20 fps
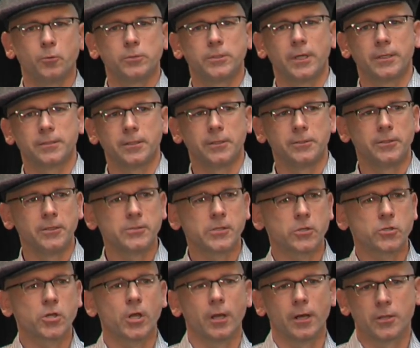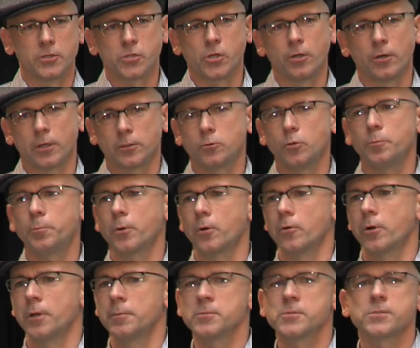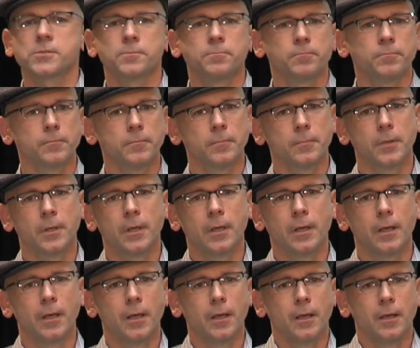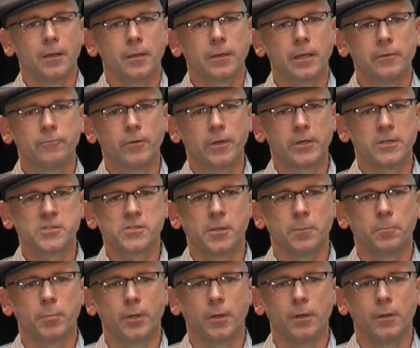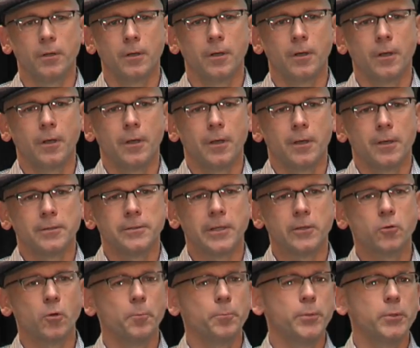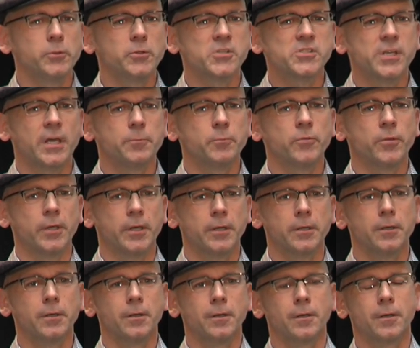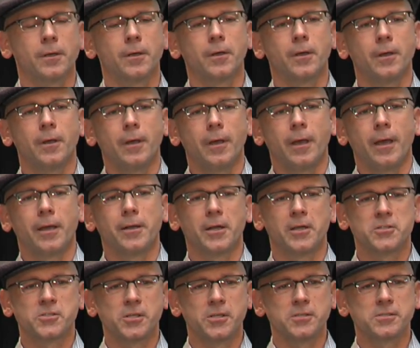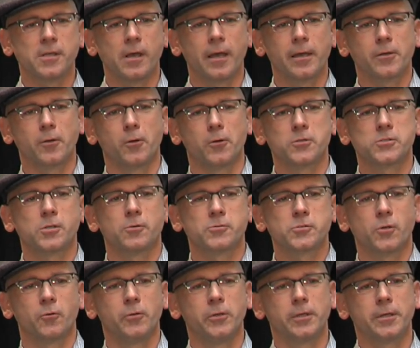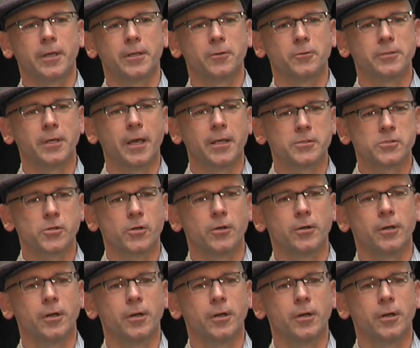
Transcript: that it is a challenge, here are two programs. Okay, very simple. They compute the same thing. And I see Zach also, so he cannot answer.